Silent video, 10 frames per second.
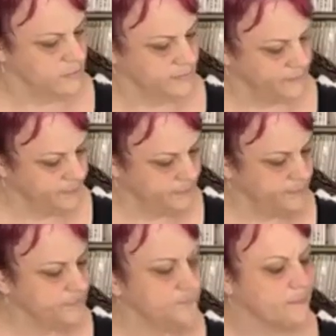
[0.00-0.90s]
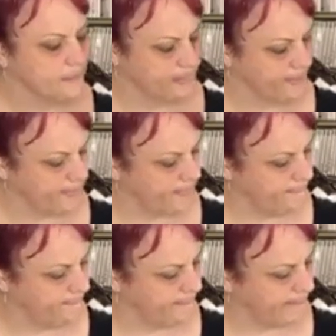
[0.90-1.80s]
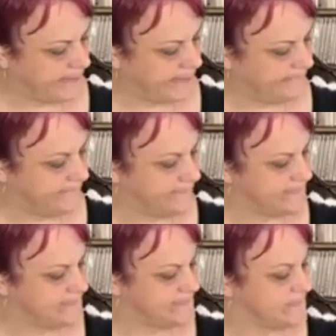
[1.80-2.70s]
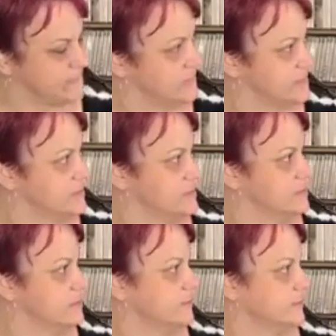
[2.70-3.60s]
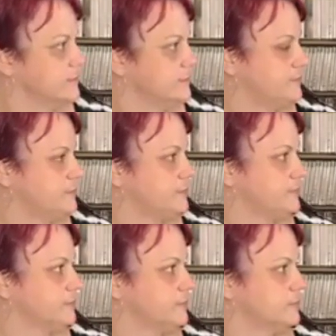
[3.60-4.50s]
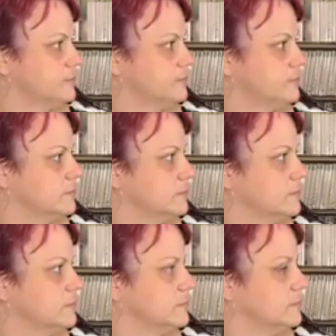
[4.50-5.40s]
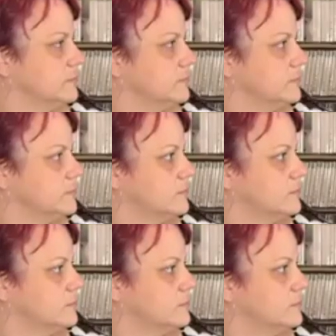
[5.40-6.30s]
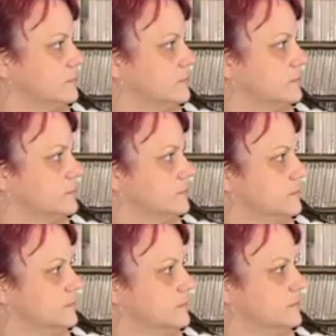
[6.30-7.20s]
The person shown says nothing.